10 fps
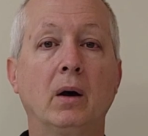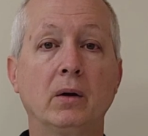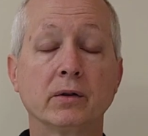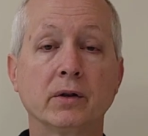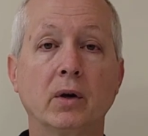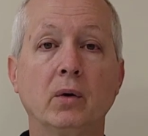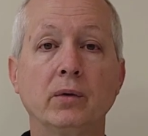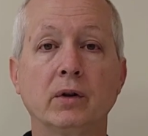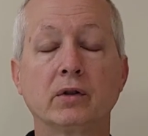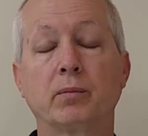
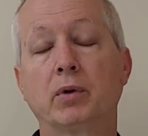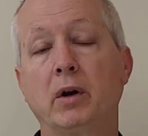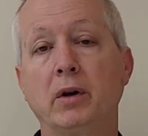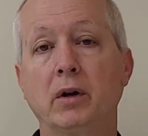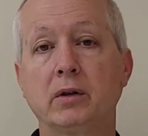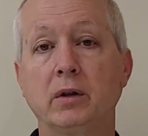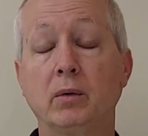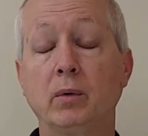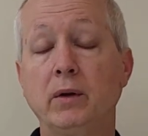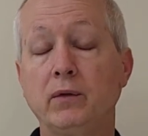Also, there's a product
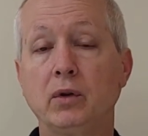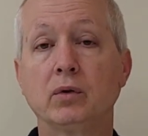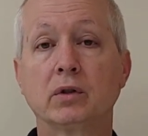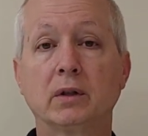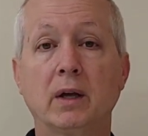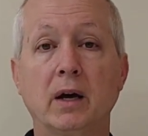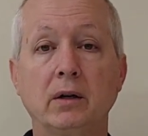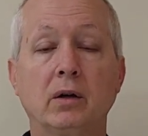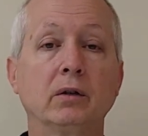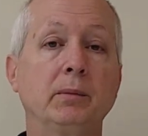that we've used a
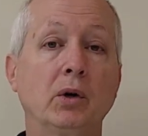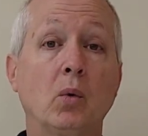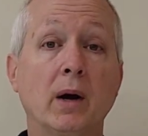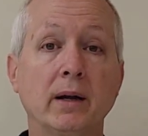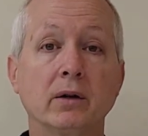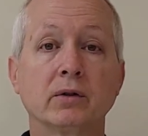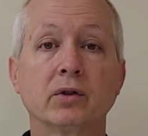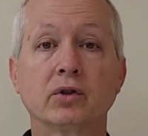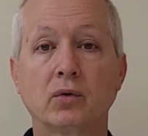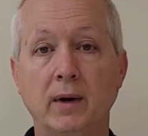lot called
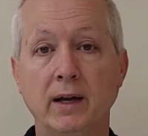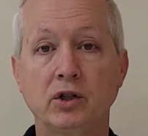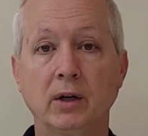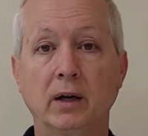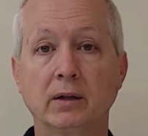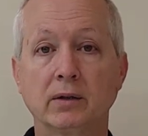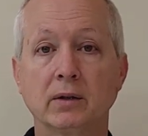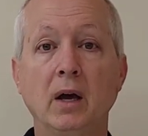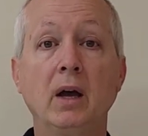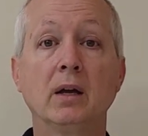Meguiar's Scratch
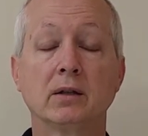X.